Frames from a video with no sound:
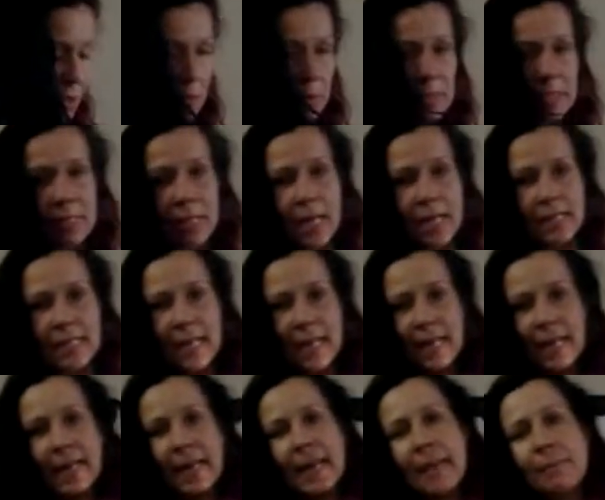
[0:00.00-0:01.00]
is
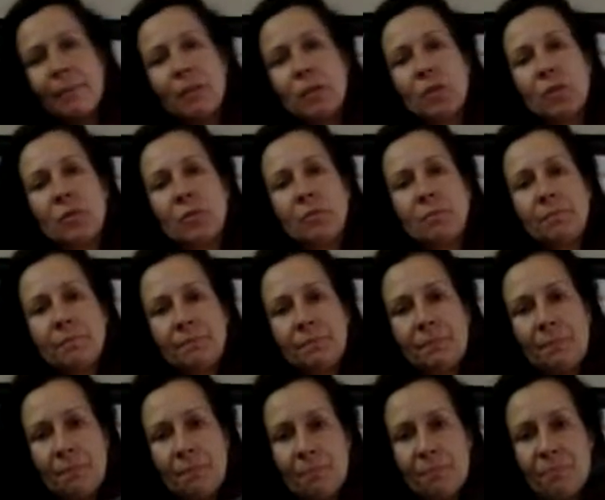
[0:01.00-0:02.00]
take a balloon.
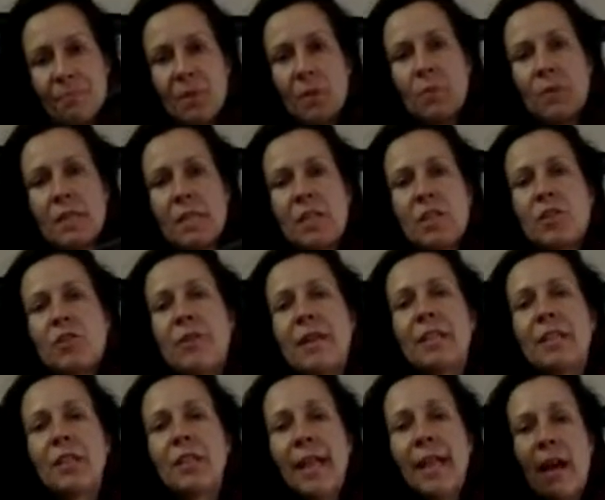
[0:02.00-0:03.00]
We're going to
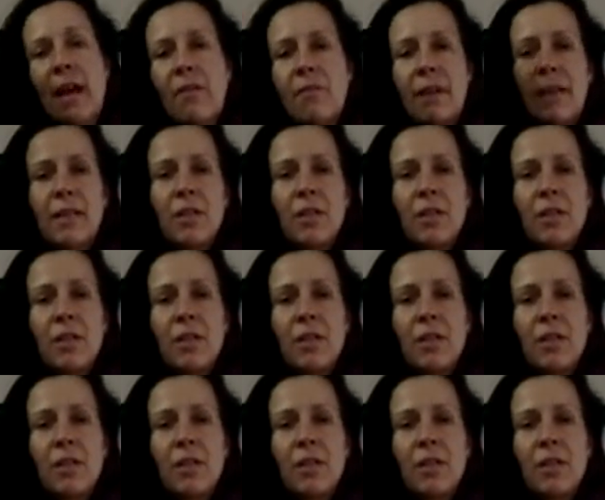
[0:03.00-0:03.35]
stretch it out, right?